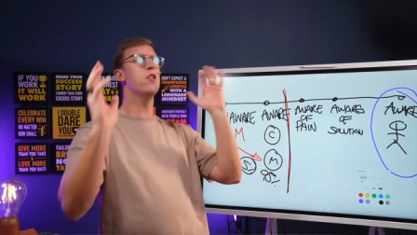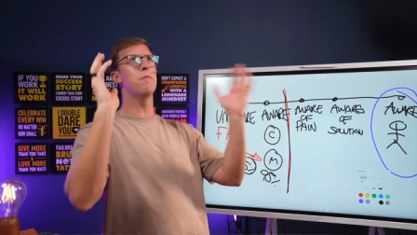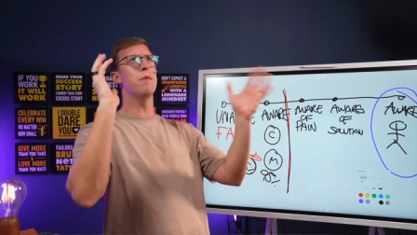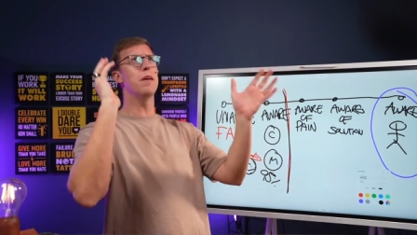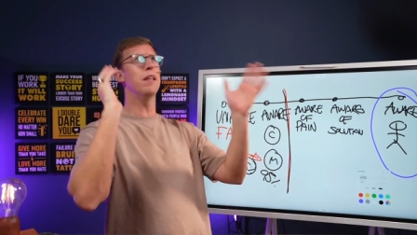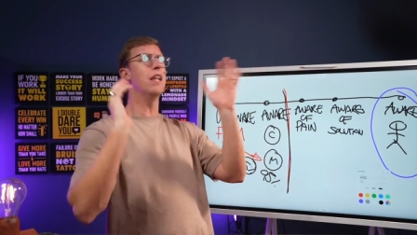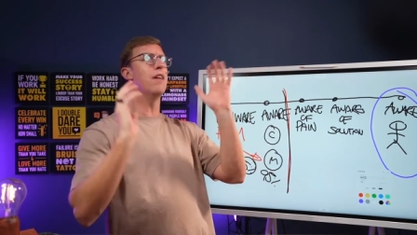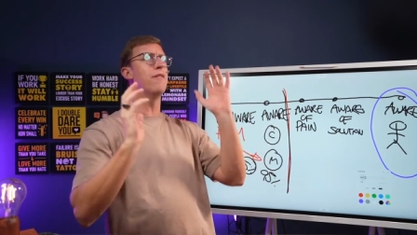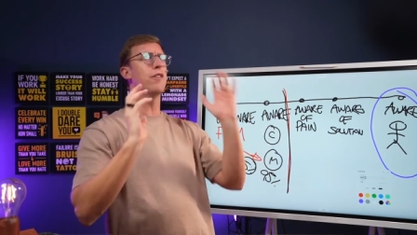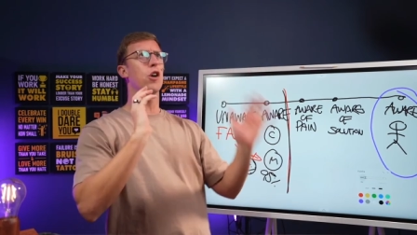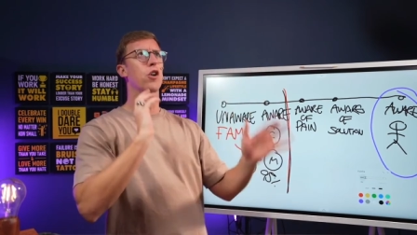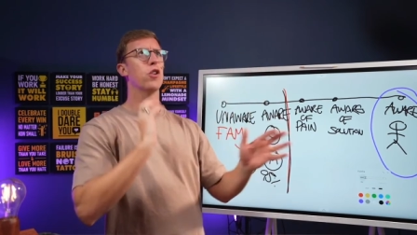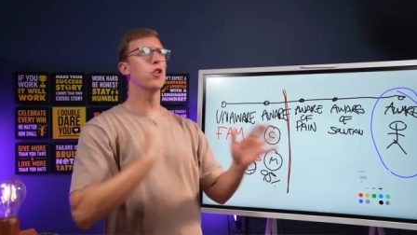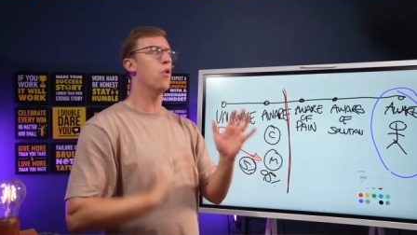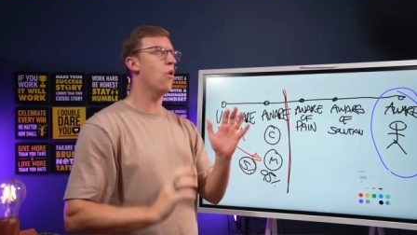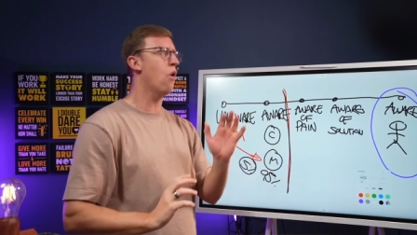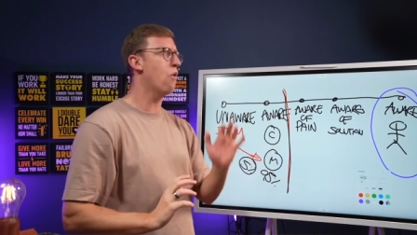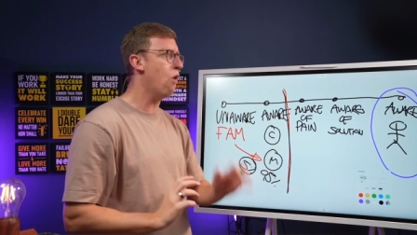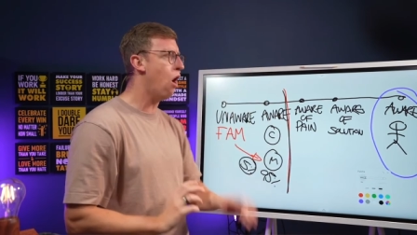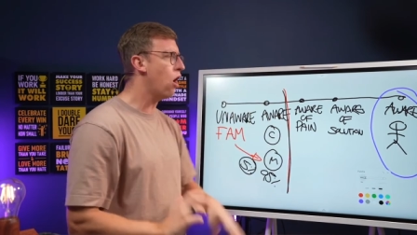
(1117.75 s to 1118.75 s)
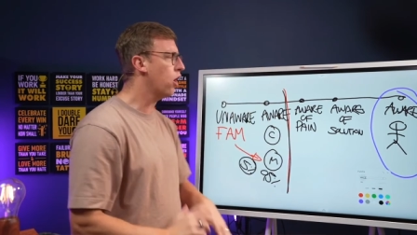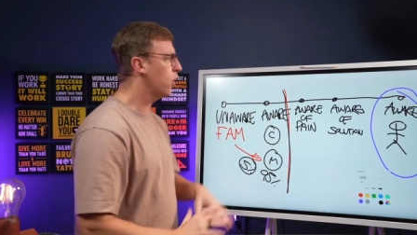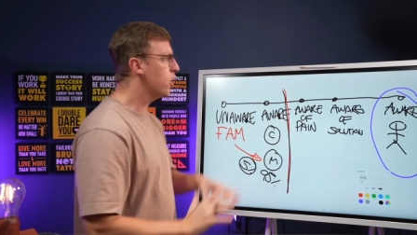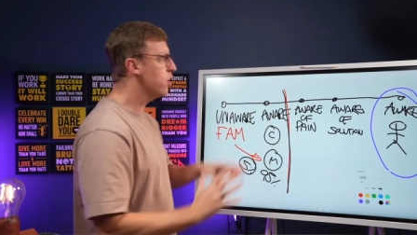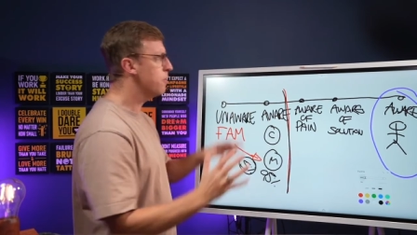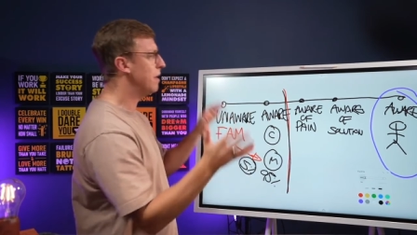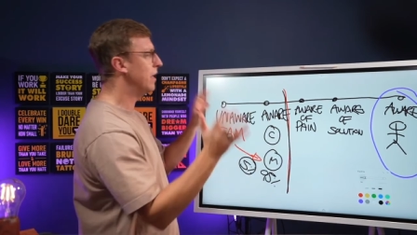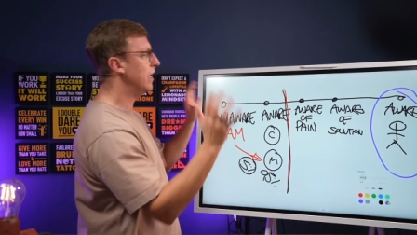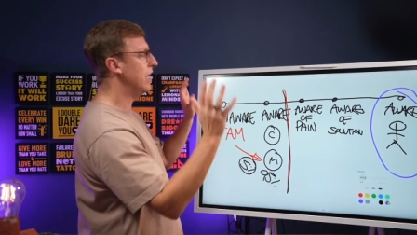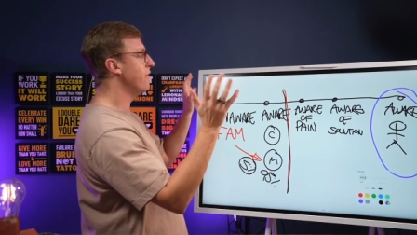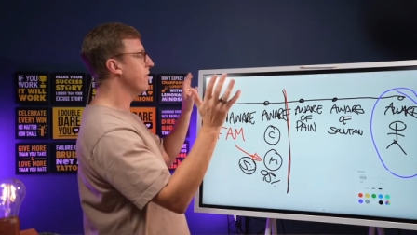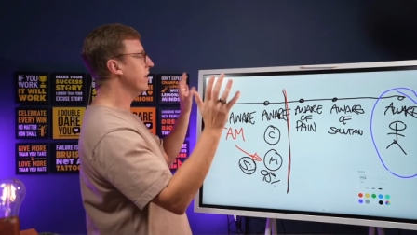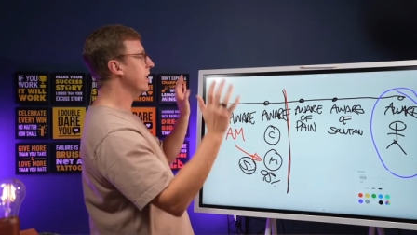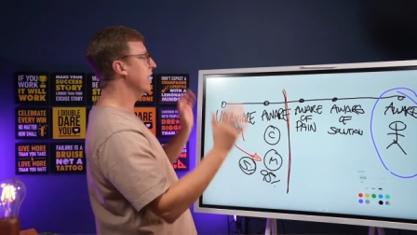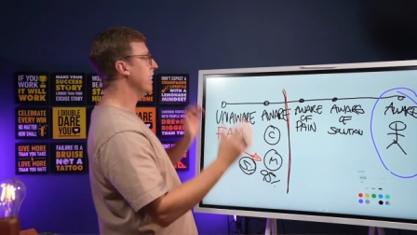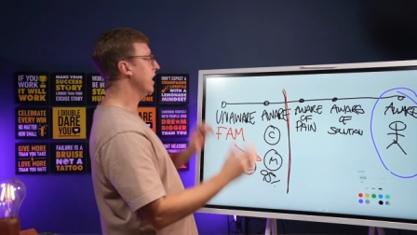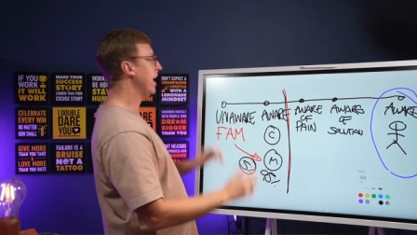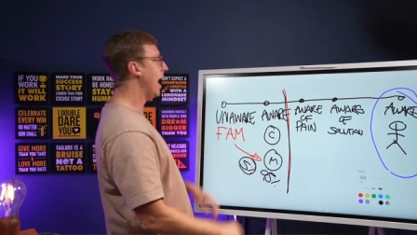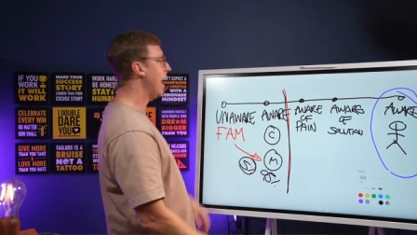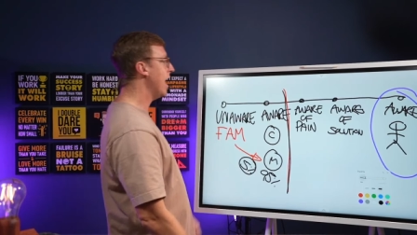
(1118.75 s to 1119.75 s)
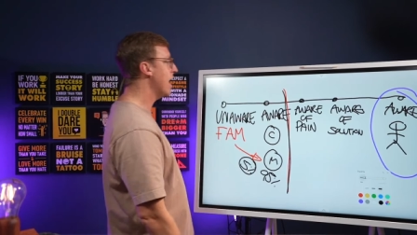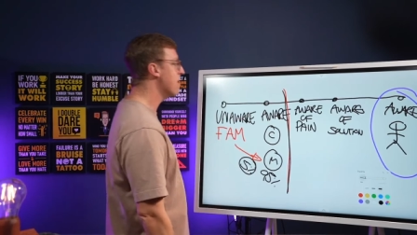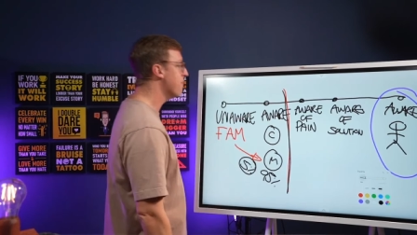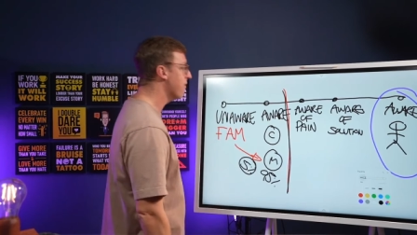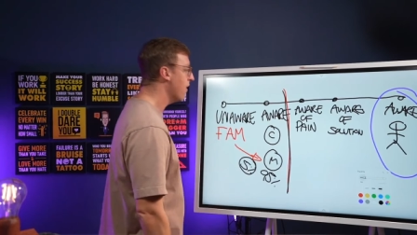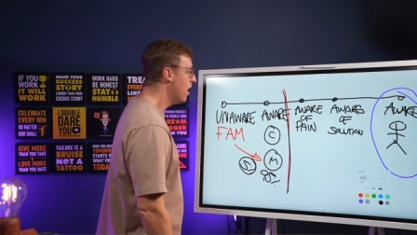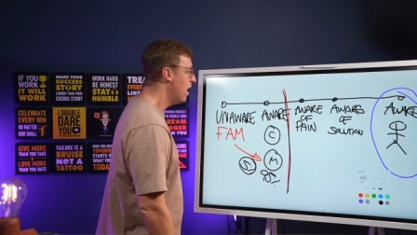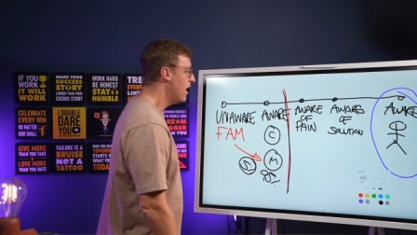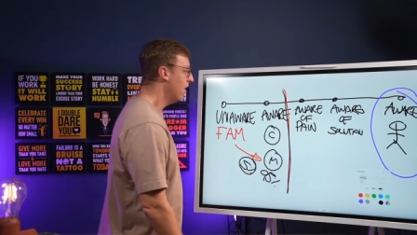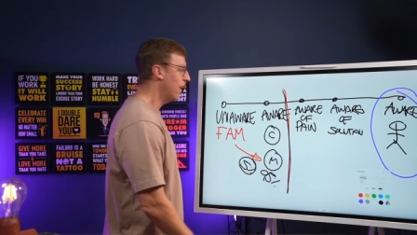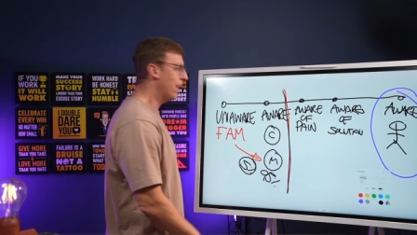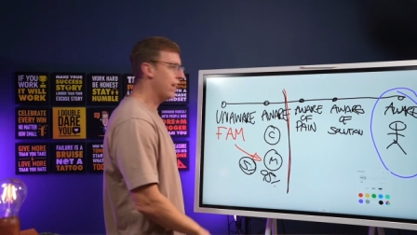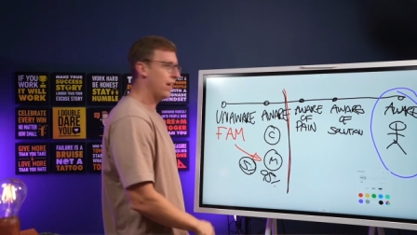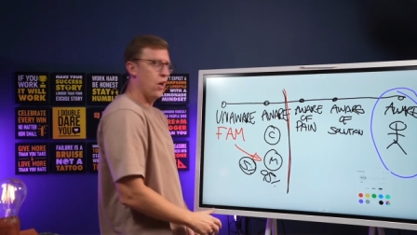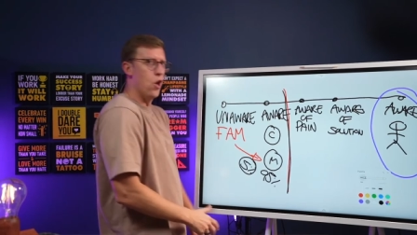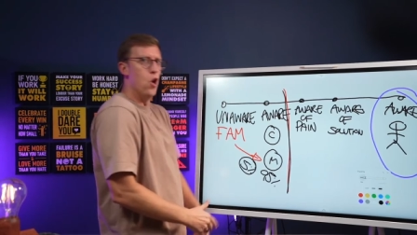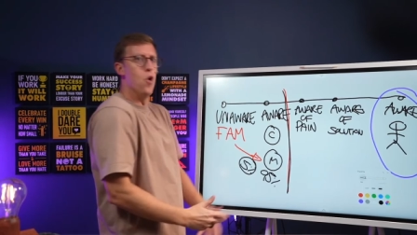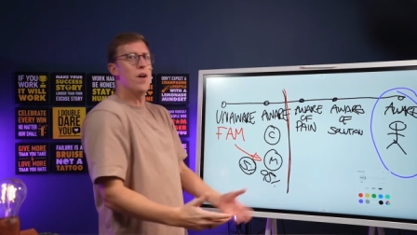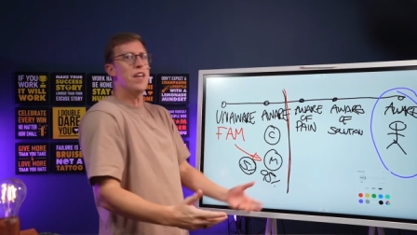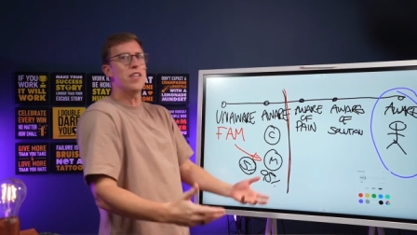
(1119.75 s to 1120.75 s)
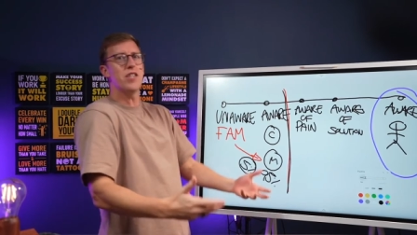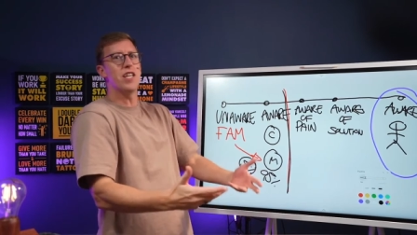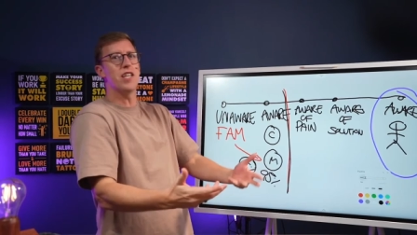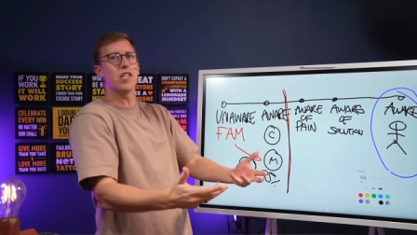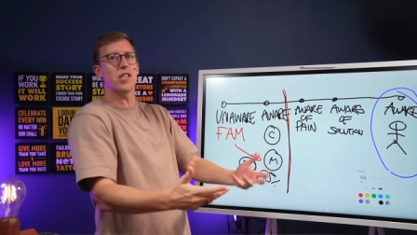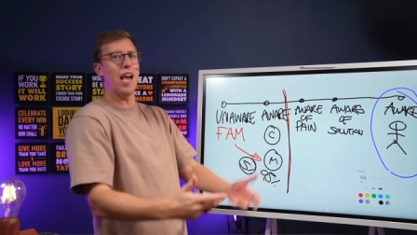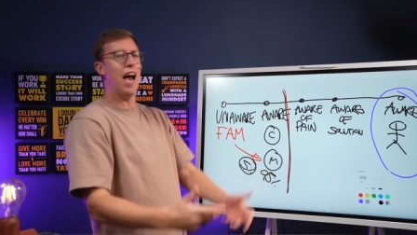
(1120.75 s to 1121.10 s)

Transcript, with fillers: You've been living under a rock, or you've been living in a cave. Like, who is this